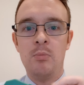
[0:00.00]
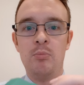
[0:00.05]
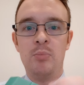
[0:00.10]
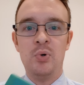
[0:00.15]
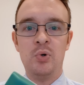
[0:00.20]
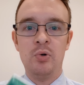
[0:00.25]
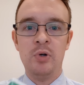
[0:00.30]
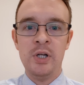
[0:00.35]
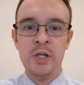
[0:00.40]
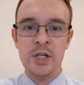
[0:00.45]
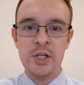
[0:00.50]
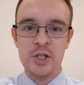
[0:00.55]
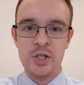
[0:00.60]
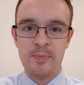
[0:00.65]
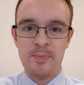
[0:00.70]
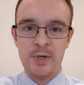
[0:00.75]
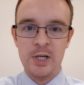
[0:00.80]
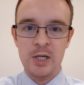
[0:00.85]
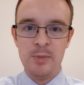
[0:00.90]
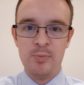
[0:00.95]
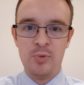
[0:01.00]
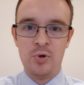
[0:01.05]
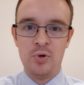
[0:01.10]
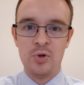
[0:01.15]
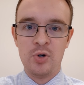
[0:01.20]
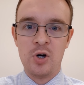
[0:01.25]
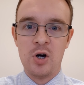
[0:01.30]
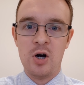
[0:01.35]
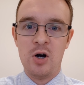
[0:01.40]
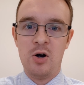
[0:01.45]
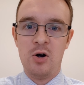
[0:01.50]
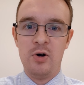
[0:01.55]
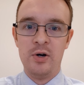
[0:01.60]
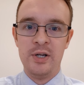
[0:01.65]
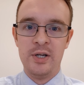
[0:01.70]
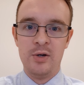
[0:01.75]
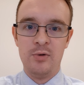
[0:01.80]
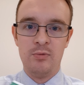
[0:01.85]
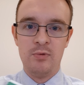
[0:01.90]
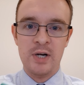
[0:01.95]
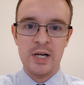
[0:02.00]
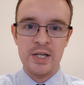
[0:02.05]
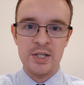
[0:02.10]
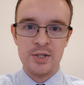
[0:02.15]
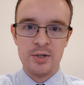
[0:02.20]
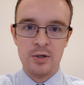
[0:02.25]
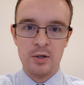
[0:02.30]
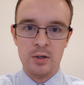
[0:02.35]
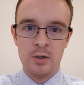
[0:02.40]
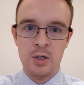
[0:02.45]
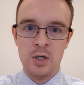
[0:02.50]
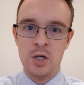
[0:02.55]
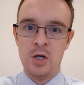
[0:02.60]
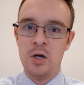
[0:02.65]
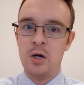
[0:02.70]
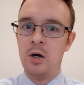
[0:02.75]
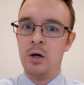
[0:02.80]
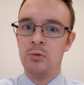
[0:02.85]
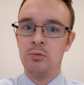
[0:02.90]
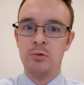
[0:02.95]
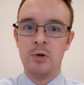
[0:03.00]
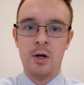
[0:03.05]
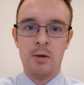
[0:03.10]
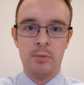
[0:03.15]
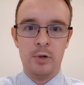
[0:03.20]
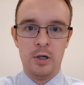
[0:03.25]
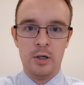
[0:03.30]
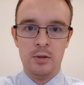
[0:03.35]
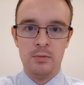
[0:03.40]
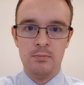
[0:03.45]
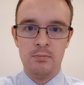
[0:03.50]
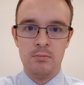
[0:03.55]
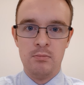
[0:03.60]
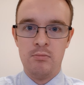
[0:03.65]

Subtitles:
British people call an eraser a rubber,